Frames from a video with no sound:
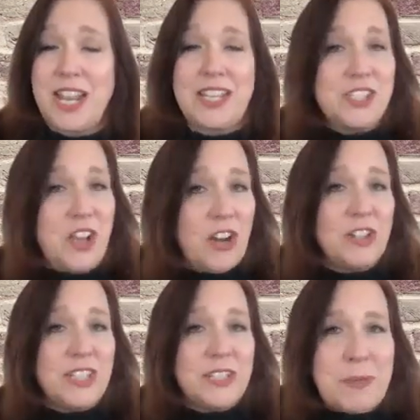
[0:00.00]
I saw
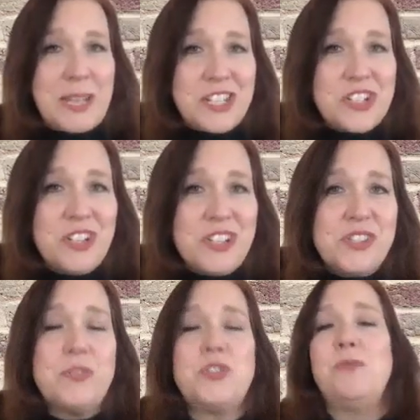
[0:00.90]
her little picture on
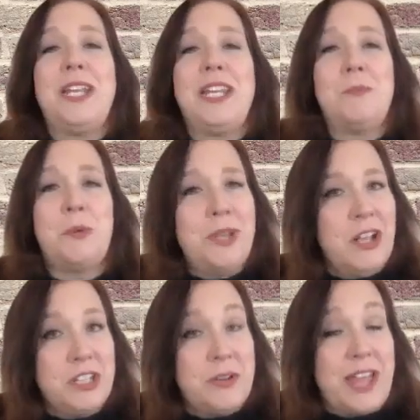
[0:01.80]
social media, but we
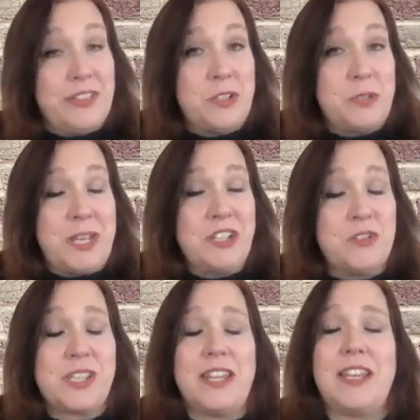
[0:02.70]
all know how those
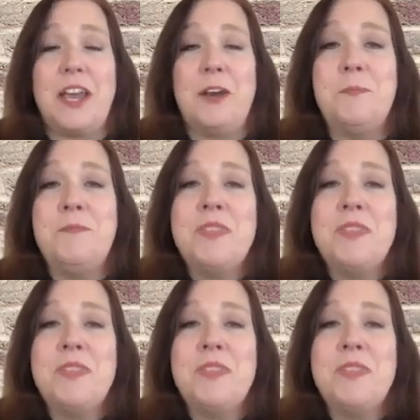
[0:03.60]
pictures can go.